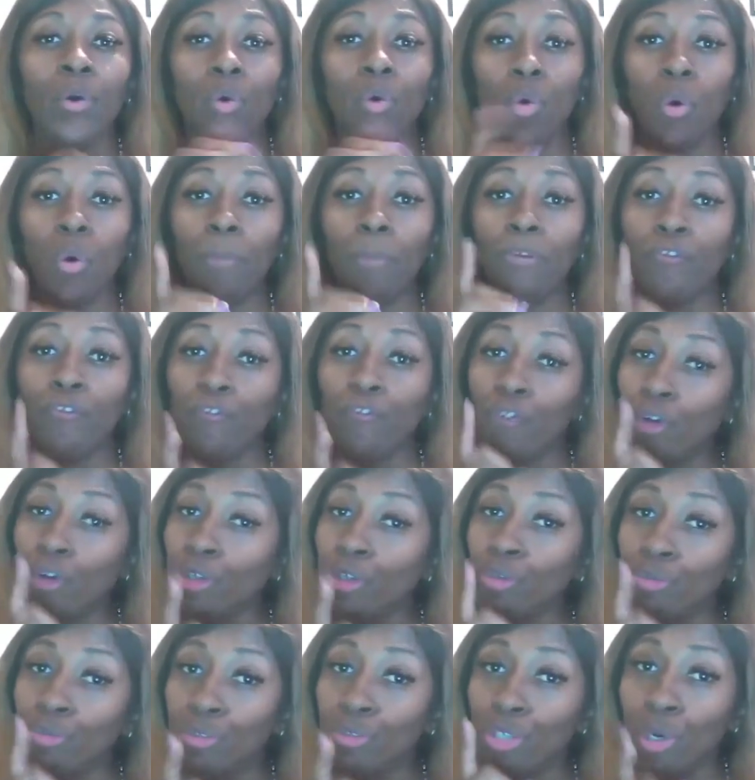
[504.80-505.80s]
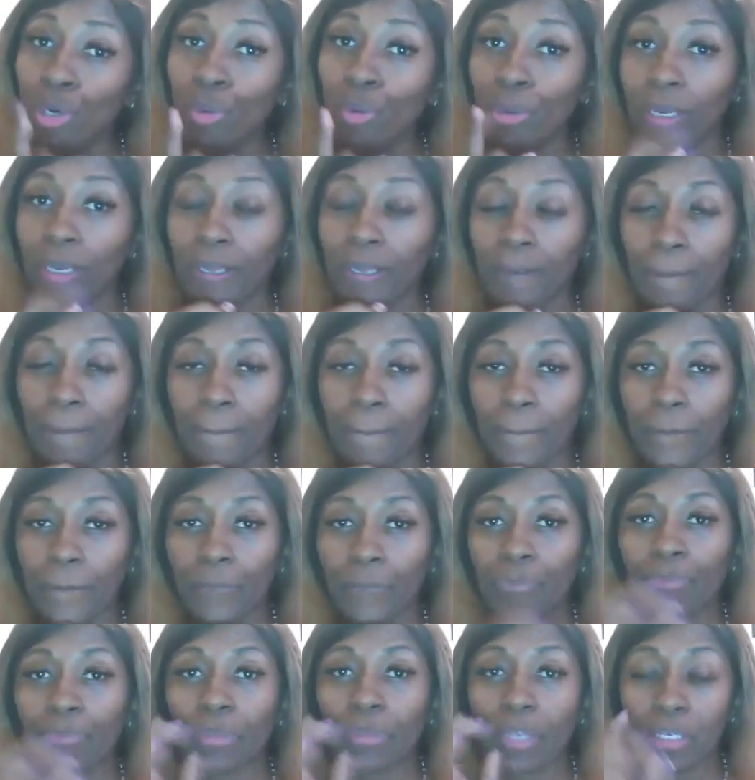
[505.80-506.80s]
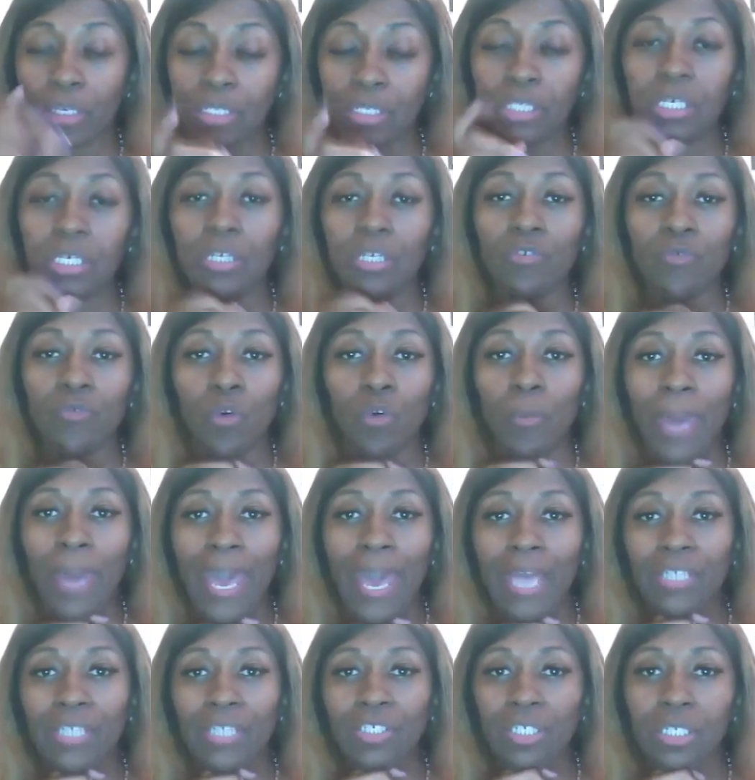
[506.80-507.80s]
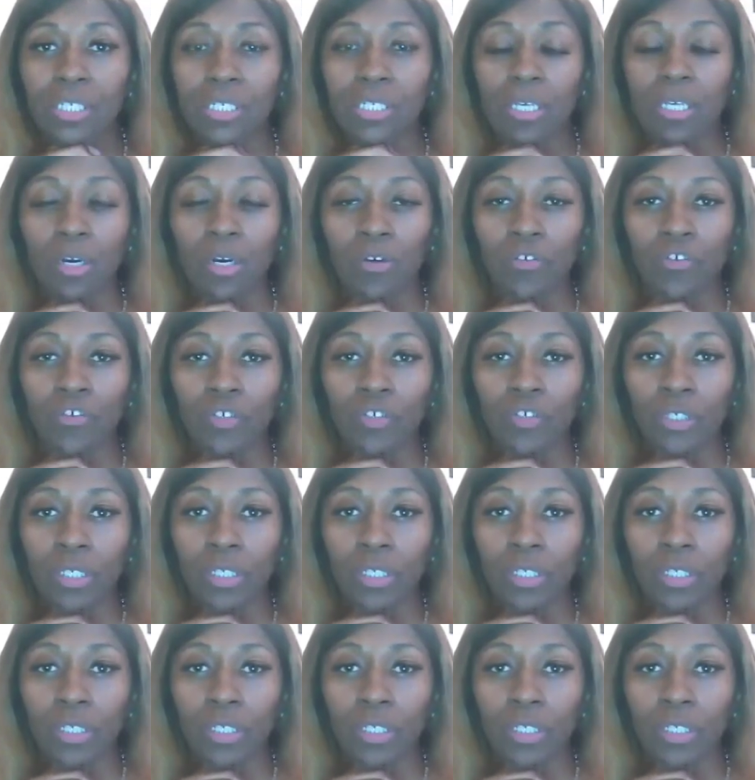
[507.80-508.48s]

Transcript: Or before you do it, sit in the room and ask yourself,